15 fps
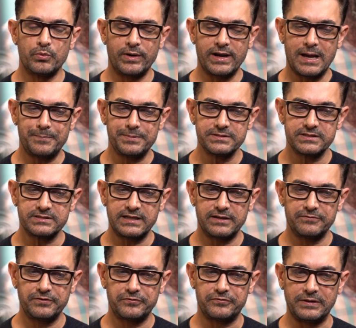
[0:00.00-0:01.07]
what happens is that
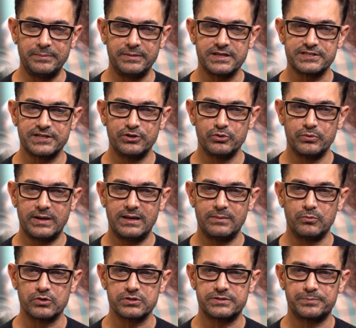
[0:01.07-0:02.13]
if a film doesn't do well,
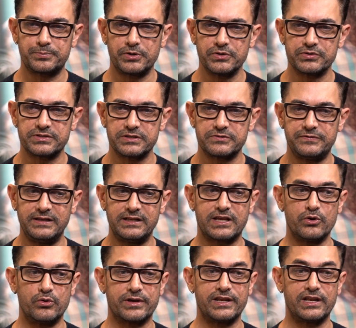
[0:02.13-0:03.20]
most producers feel,
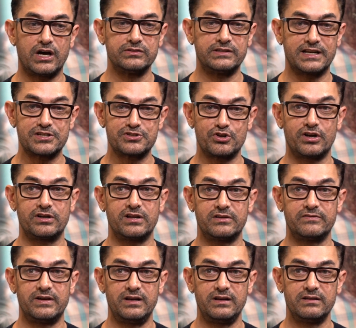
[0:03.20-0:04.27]
okay, now that is not done
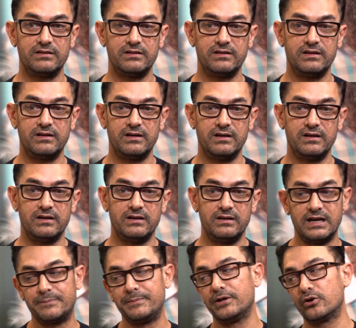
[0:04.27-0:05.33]
well,
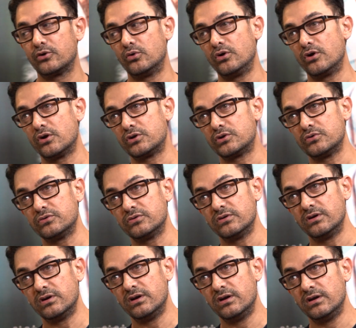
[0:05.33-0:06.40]
let me not hold on to
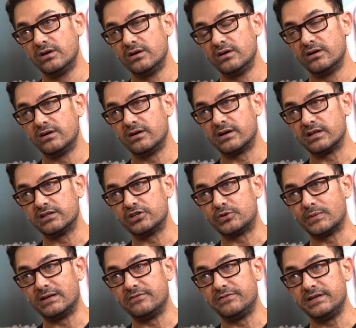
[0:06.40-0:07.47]
another
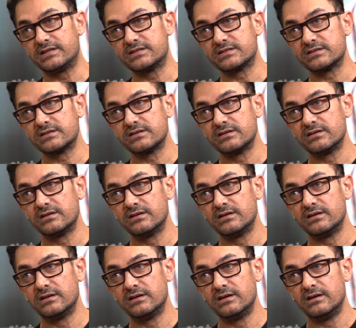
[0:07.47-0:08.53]
12 weeks.
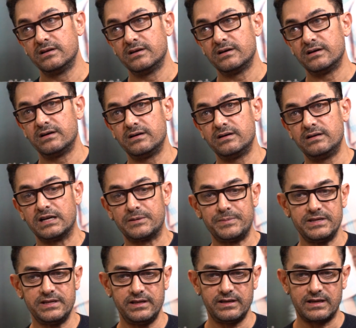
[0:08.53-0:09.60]

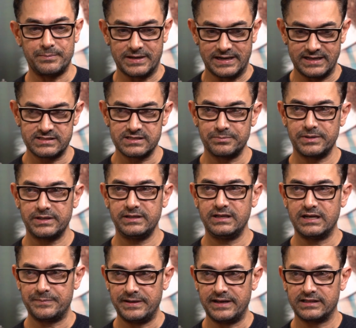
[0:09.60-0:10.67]
I'm getting some money,
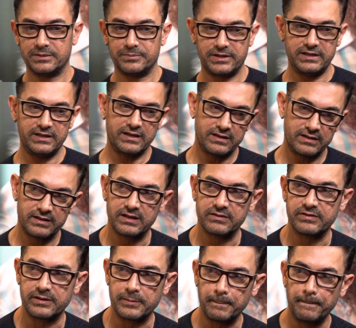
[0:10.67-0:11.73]
let me take the money and give
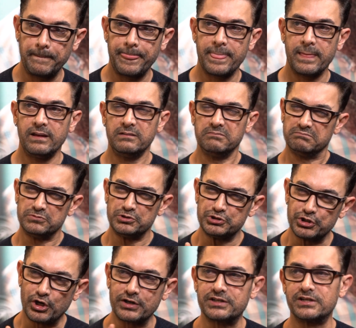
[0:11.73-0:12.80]
it.
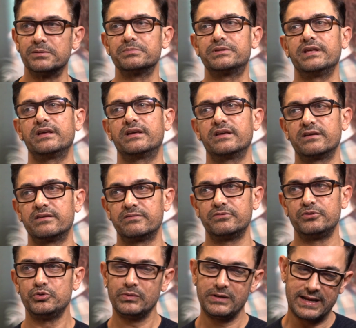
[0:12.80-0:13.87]
Short-term thinking.
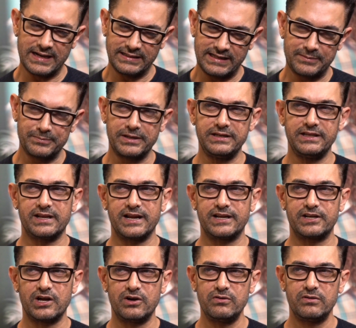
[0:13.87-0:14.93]
Okay. You will get that money right
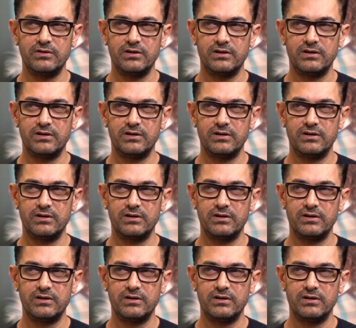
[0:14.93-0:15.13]
now.